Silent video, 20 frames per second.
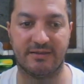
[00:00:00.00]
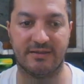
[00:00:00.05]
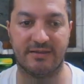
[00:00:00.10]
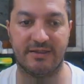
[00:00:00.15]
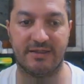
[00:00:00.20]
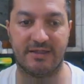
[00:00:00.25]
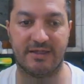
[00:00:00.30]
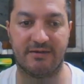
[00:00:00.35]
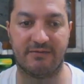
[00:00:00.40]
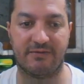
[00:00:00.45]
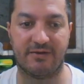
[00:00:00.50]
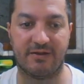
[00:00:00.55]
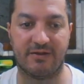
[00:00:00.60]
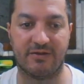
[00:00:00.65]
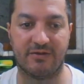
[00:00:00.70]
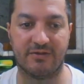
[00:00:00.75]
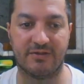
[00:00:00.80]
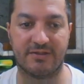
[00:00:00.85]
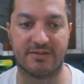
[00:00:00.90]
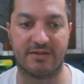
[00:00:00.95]
if I
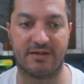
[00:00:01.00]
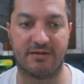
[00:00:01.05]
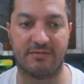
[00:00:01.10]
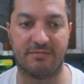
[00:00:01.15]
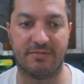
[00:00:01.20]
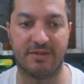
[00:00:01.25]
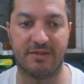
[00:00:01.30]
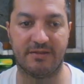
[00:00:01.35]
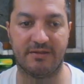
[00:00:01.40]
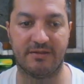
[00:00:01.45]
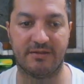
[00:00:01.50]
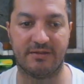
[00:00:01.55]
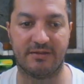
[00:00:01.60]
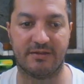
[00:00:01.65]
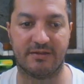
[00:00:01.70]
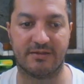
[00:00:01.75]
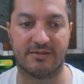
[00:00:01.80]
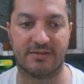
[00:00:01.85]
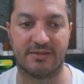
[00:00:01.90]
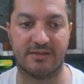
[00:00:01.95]
don't stop it,
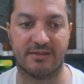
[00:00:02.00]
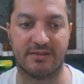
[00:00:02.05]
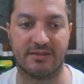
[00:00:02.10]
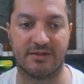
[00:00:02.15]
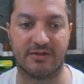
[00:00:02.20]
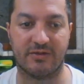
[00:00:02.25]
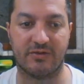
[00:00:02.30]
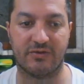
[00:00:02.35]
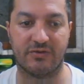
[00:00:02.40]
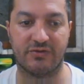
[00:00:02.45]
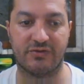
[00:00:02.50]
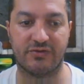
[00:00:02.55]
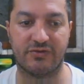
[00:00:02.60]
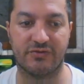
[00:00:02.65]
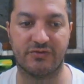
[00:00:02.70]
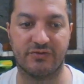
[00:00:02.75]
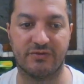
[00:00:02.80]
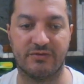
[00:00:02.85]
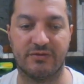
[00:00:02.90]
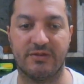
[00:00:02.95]
it's gonna go
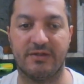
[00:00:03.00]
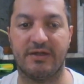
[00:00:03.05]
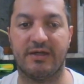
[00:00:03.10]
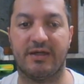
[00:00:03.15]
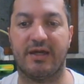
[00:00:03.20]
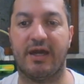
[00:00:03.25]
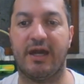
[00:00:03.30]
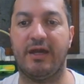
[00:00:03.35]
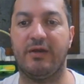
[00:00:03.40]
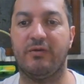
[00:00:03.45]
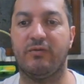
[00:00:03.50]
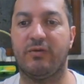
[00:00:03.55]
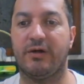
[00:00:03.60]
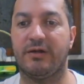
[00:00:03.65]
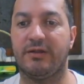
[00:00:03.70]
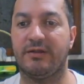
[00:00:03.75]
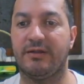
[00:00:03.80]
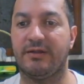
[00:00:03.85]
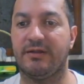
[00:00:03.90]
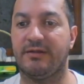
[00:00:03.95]
to
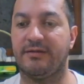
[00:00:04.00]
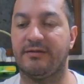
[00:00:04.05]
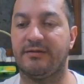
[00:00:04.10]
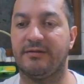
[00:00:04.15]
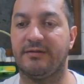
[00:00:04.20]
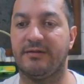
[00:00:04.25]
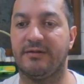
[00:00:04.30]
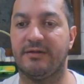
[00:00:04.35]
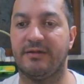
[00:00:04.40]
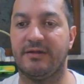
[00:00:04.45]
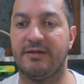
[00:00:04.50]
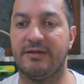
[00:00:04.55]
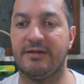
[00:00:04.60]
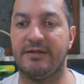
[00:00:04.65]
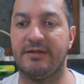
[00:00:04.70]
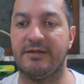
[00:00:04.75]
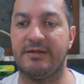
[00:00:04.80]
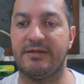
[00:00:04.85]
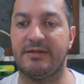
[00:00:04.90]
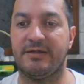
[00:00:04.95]
a1
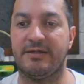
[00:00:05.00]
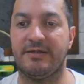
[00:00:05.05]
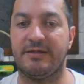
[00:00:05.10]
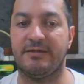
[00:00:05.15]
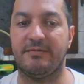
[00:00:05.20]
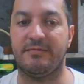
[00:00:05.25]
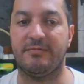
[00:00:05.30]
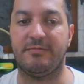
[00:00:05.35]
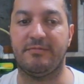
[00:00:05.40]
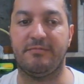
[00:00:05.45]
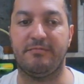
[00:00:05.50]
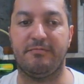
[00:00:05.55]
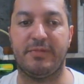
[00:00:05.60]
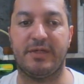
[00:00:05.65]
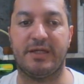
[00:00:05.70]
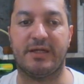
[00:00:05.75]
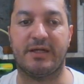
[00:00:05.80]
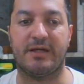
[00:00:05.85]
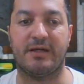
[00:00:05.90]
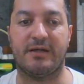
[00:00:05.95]
and
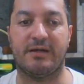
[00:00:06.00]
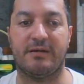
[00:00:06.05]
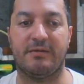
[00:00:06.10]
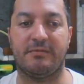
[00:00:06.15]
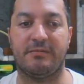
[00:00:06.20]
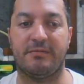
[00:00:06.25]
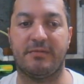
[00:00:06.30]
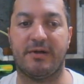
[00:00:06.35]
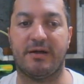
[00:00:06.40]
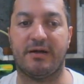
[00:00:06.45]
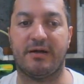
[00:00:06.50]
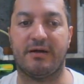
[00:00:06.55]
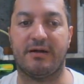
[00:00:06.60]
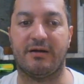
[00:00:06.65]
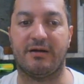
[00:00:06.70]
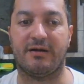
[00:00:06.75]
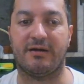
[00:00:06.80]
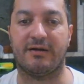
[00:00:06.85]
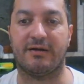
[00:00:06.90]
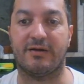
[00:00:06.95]
become
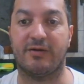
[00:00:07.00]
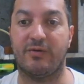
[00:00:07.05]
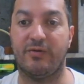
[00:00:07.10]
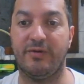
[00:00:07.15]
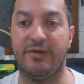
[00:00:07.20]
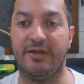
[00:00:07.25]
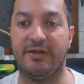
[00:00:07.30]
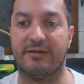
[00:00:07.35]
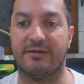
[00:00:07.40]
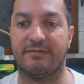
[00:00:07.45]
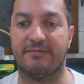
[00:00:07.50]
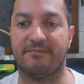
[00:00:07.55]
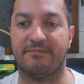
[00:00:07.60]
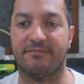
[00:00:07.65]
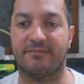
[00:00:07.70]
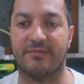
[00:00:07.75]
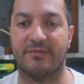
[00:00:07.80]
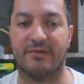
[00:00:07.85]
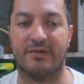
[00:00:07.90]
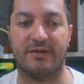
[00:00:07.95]
a queen.
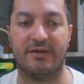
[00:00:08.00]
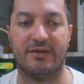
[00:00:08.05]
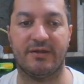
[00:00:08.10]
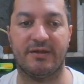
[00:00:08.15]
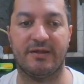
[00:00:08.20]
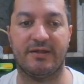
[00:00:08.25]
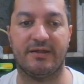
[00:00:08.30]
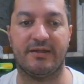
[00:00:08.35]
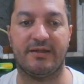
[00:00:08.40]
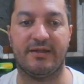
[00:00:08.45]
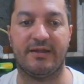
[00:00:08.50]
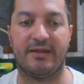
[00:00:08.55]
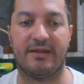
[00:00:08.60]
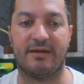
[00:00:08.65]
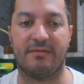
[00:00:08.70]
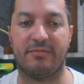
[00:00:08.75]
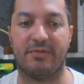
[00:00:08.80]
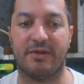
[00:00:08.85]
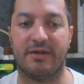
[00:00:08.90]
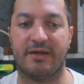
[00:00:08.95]
Then I
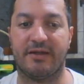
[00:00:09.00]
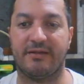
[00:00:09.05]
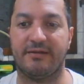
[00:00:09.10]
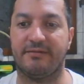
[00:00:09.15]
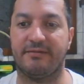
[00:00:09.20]
played